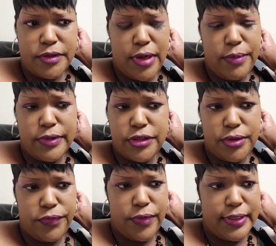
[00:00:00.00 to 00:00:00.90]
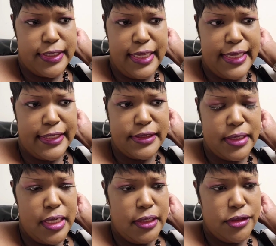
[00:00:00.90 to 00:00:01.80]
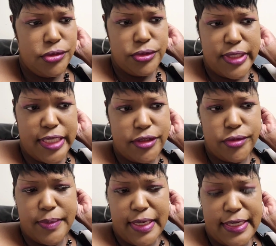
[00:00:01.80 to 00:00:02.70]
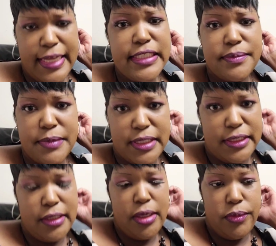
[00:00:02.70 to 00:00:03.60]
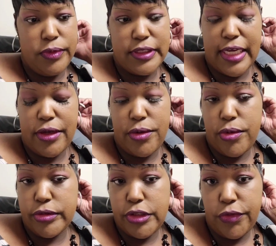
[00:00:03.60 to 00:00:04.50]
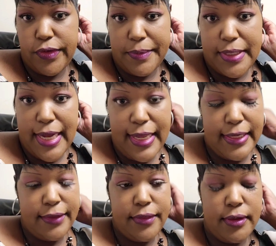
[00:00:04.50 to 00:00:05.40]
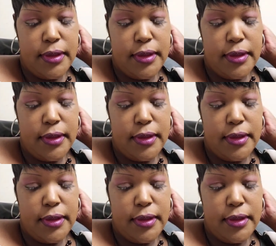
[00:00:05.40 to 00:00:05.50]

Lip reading: So I went to the front desk to schedule my next month, which I go on November 9th.